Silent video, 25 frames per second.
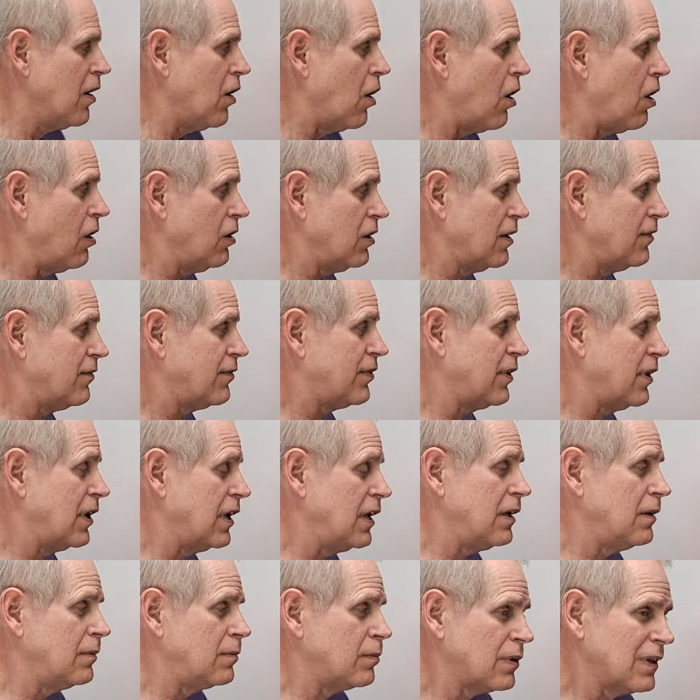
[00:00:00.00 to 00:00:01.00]
All of
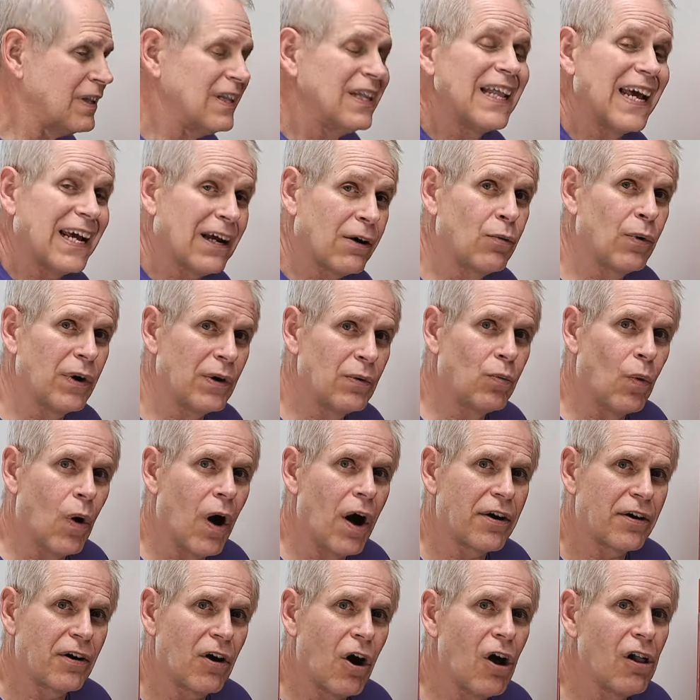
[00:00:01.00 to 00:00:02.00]
the liquid
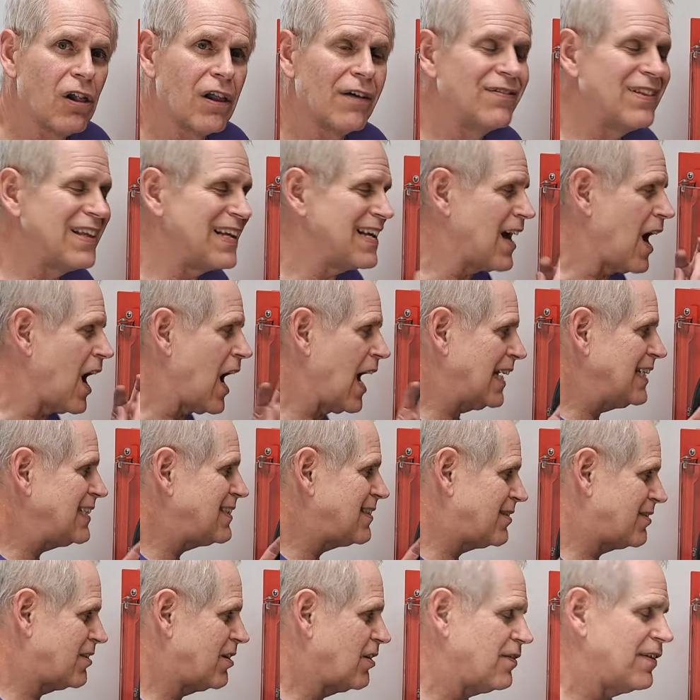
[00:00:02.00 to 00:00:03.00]
water, all of the
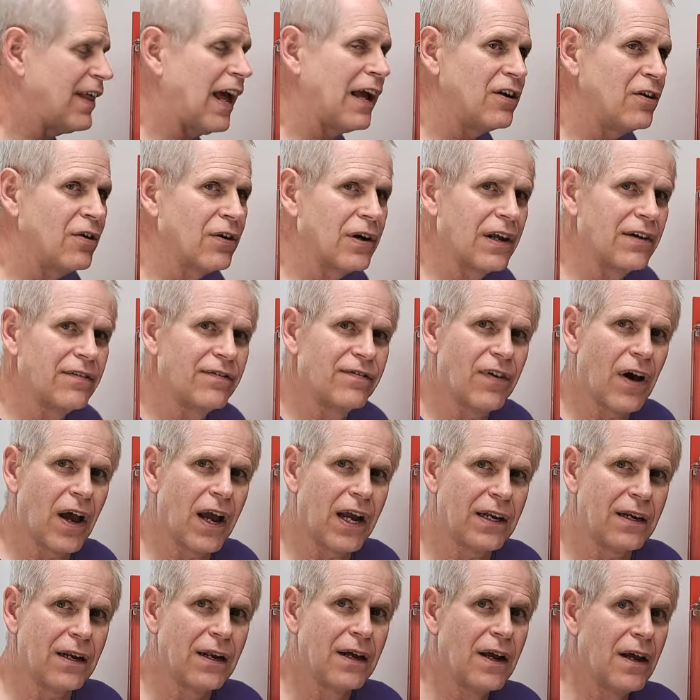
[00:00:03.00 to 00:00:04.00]
ice that you can
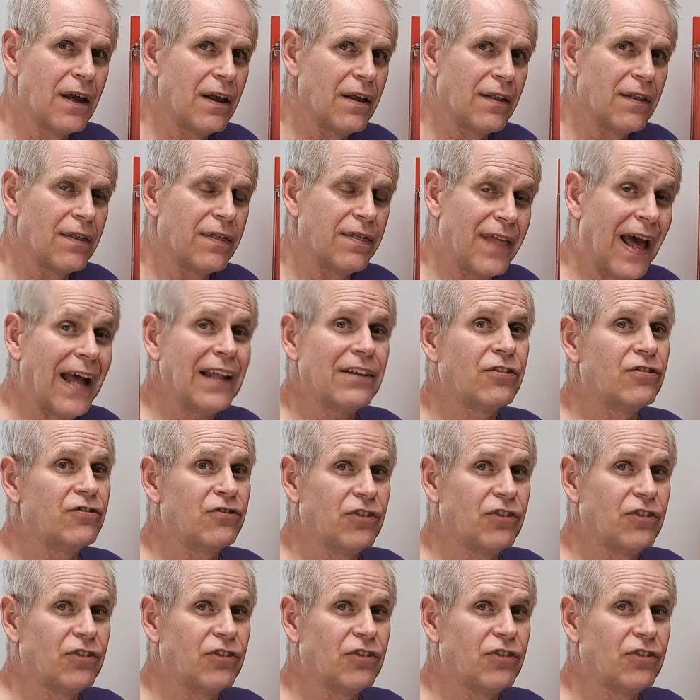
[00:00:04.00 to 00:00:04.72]
find, that's